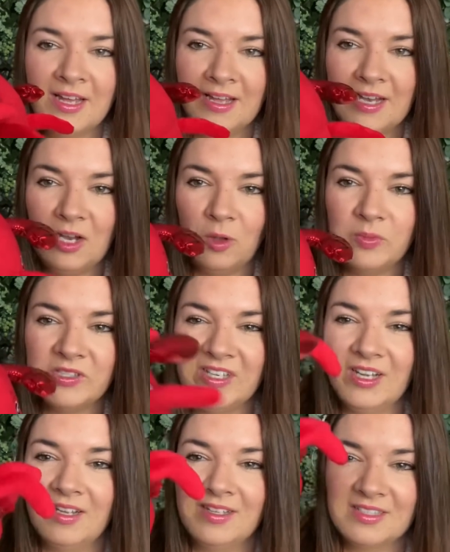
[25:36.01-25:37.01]

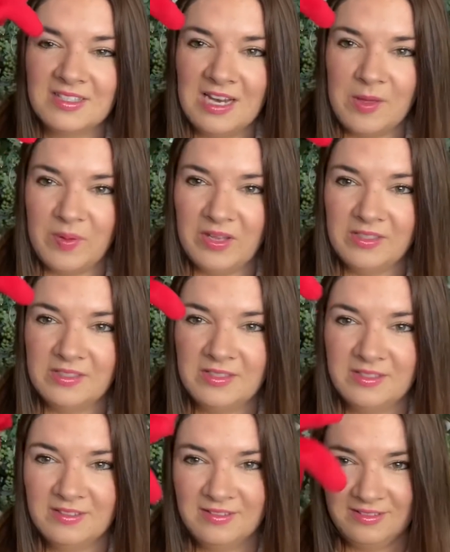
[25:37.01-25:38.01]
lobster slippers.
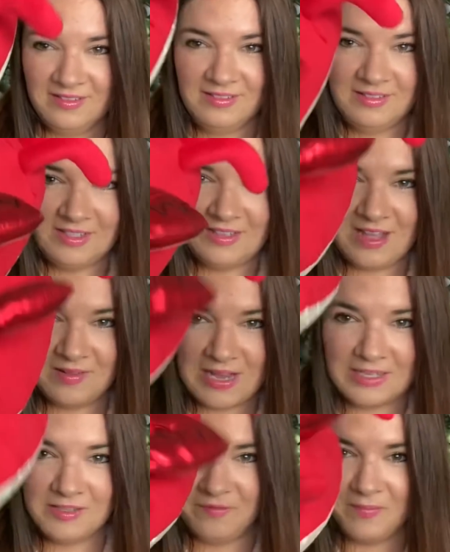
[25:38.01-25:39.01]
So that,
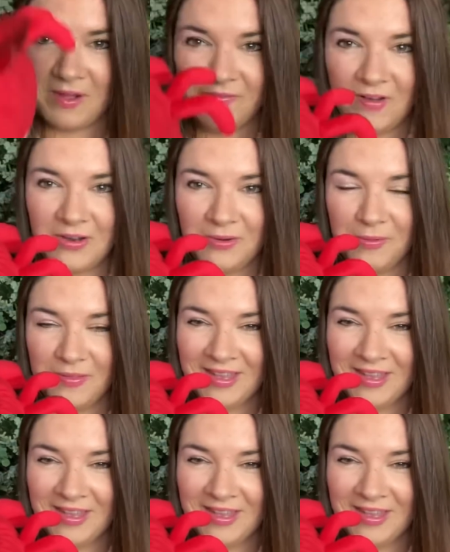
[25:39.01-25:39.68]
that's my final thing